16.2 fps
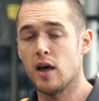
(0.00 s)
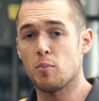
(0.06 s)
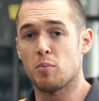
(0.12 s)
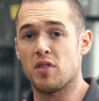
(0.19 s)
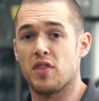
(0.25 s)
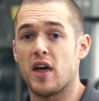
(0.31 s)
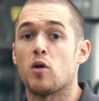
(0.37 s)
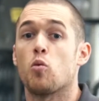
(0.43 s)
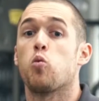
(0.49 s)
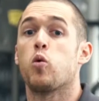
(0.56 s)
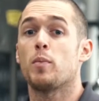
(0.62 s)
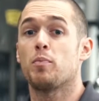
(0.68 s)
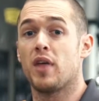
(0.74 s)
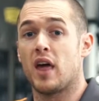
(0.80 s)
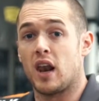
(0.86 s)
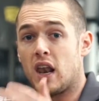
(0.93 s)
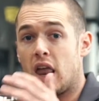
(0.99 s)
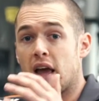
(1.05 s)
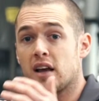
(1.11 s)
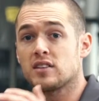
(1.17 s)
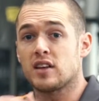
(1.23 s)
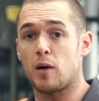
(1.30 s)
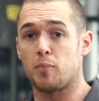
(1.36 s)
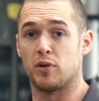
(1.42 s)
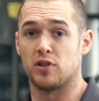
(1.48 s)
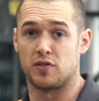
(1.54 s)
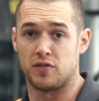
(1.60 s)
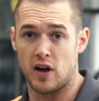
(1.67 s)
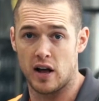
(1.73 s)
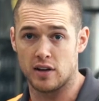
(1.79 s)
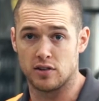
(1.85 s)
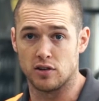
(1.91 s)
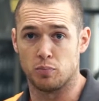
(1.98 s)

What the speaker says: but then whip their legs up as fast